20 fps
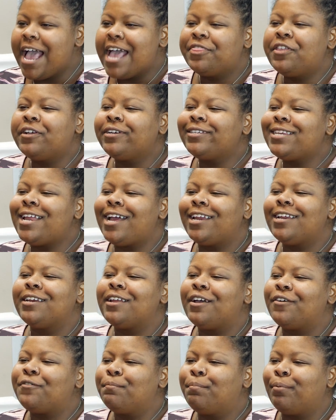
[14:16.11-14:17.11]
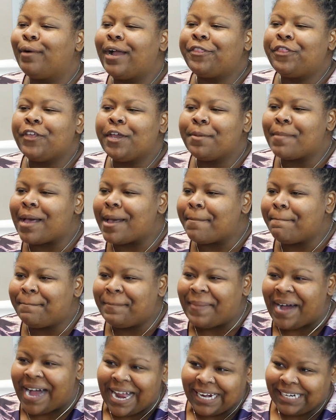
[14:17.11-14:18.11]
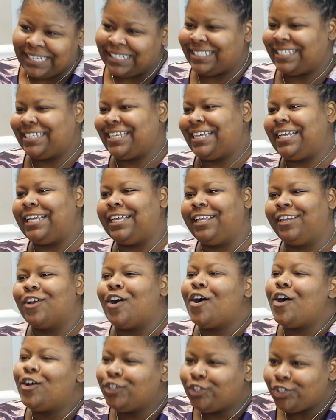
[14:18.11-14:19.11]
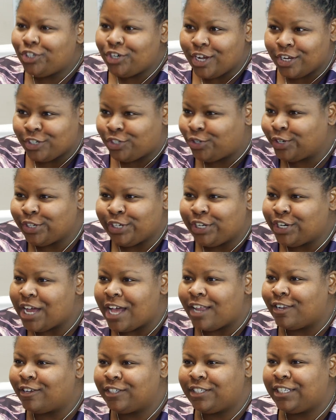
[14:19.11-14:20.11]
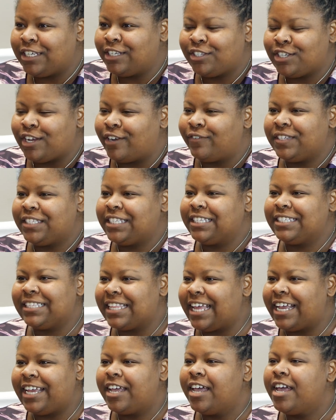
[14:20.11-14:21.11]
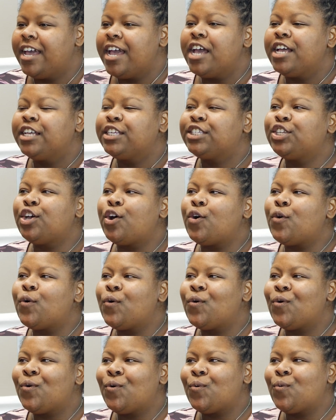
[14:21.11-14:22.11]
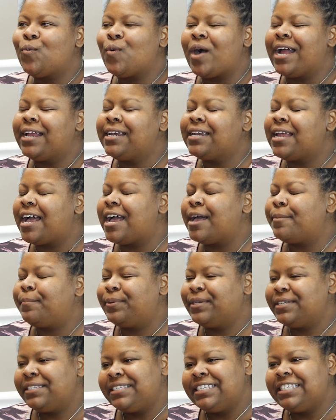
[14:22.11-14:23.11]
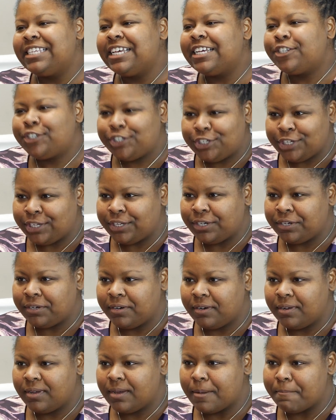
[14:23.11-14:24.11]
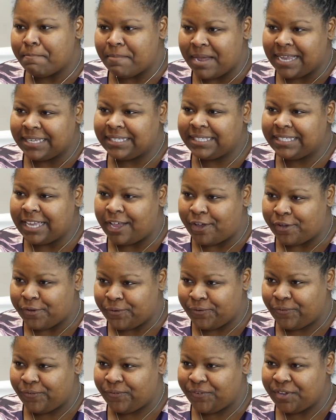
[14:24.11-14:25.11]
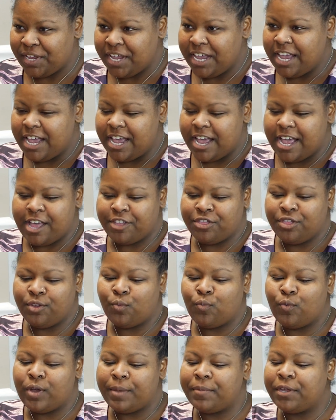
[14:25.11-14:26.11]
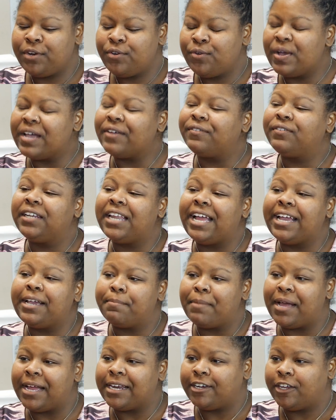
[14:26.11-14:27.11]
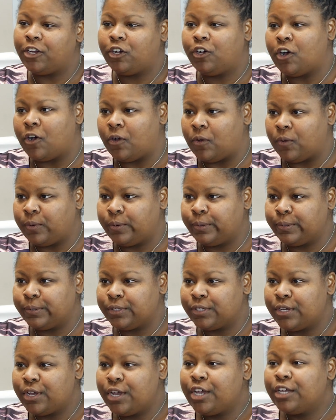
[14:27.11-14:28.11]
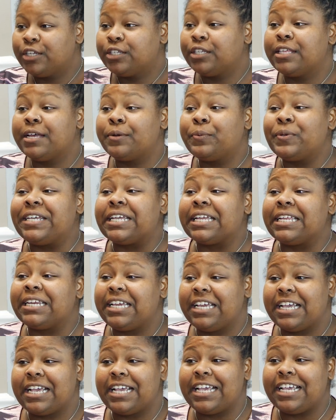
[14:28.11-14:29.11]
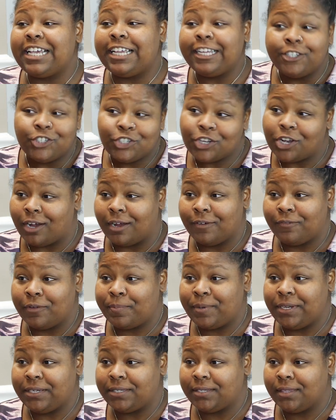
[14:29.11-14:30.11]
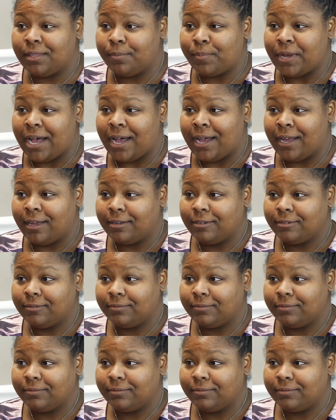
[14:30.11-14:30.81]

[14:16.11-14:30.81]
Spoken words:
There's not enough breath in my body to eat $1 trillion in services. Like, so why not position myself and the women who have like-minded goals so that we can each carve a piece of the pie?